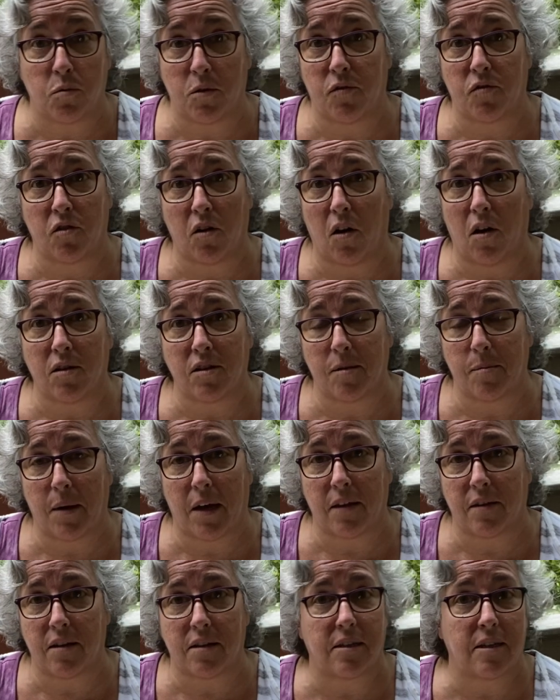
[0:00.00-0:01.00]
We've talked
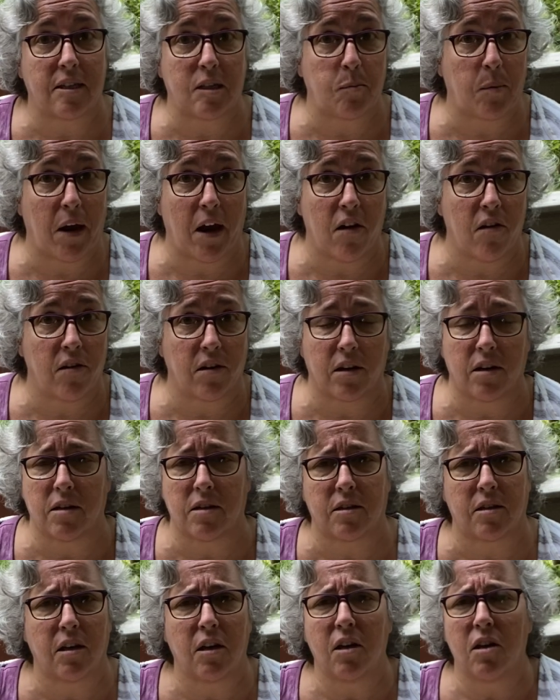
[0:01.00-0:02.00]
about this,
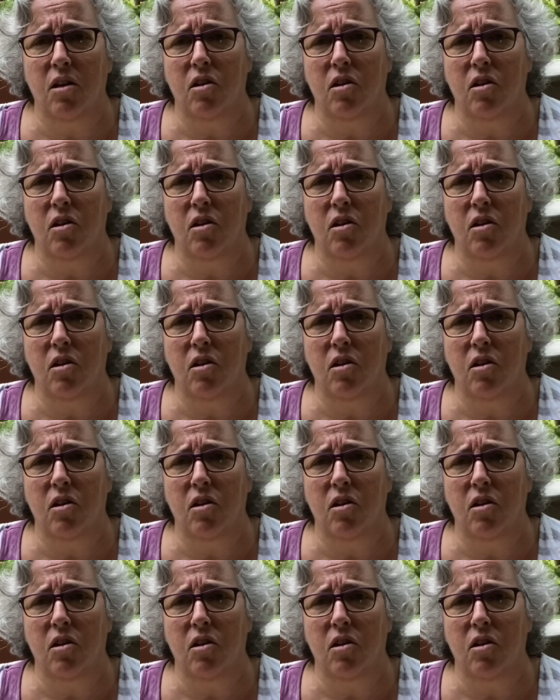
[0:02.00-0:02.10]
asparagus.